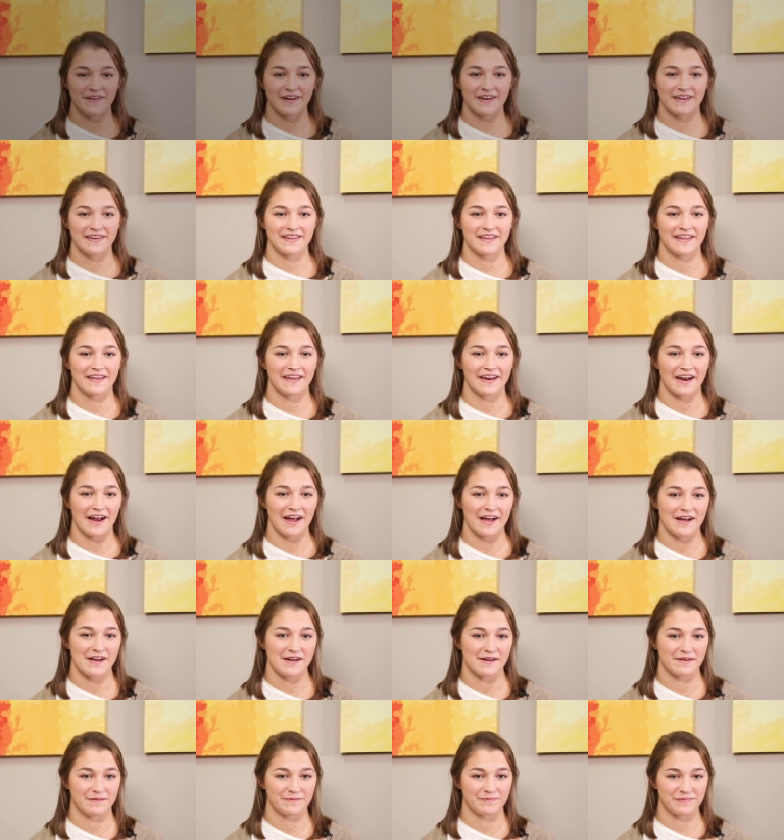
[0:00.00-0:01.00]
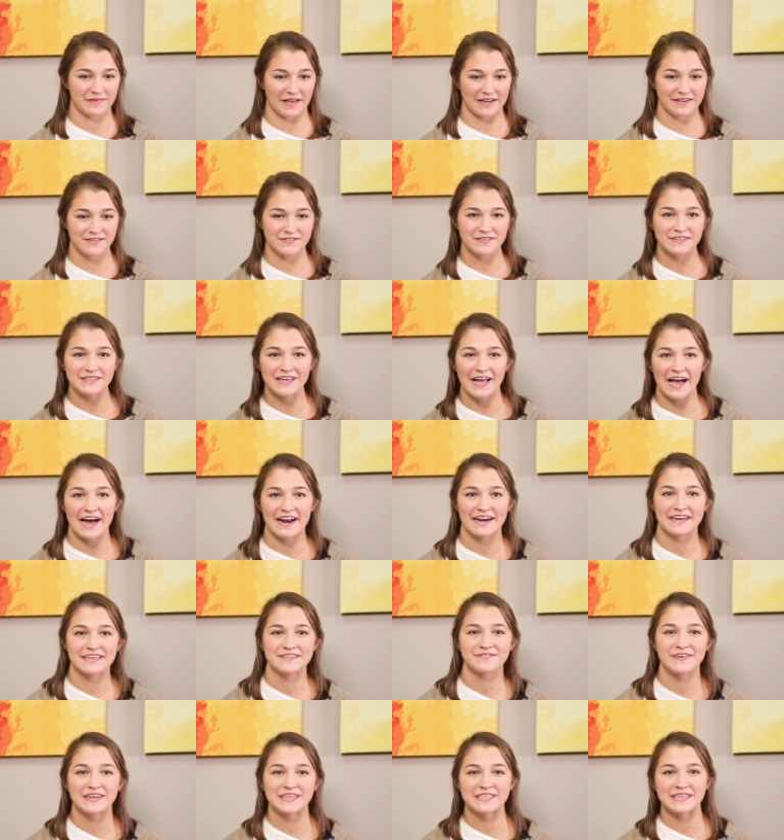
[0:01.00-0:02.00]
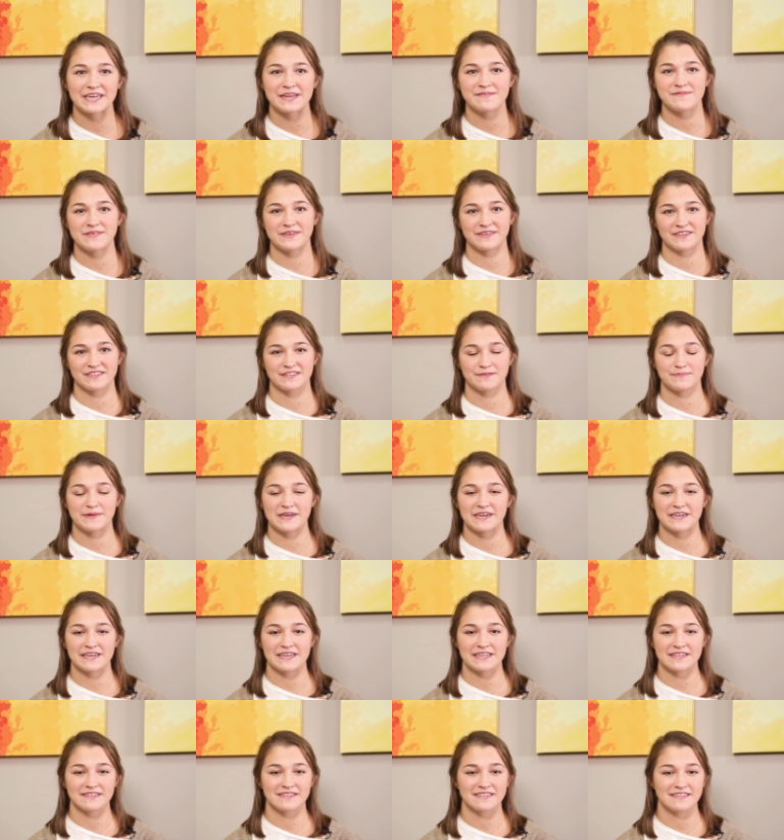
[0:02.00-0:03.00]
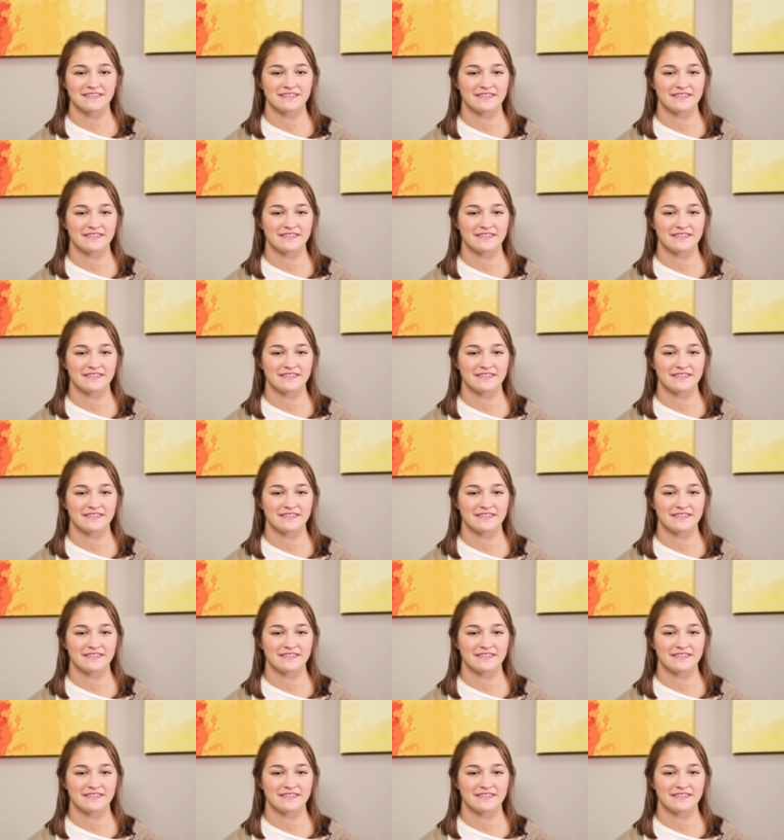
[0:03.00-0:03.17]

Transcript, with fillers: fun that uh, has really added to my J M U experience